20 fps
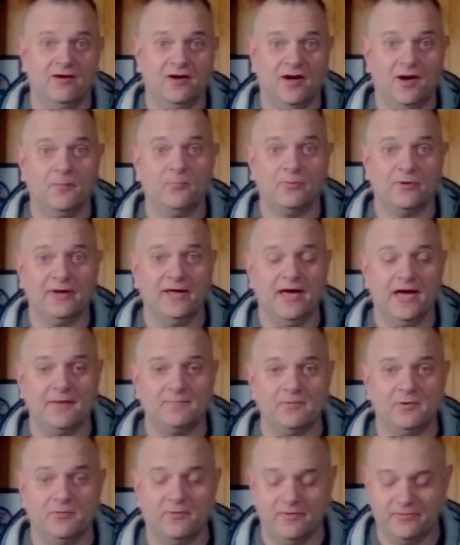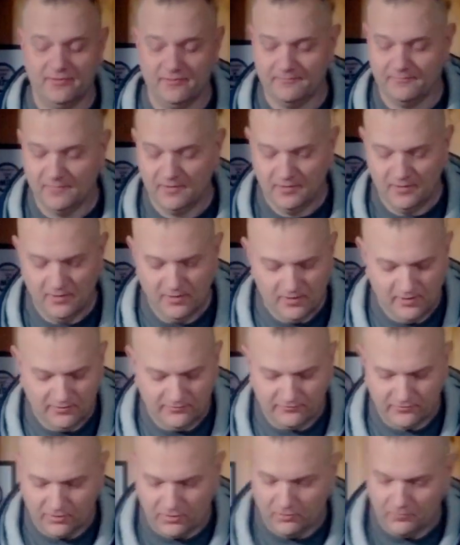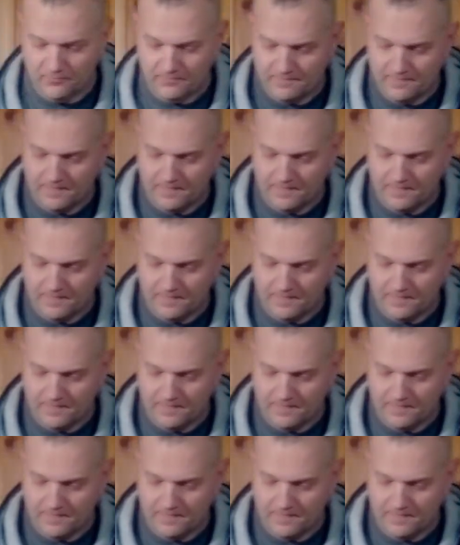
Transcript: I'm pretty happy with them. So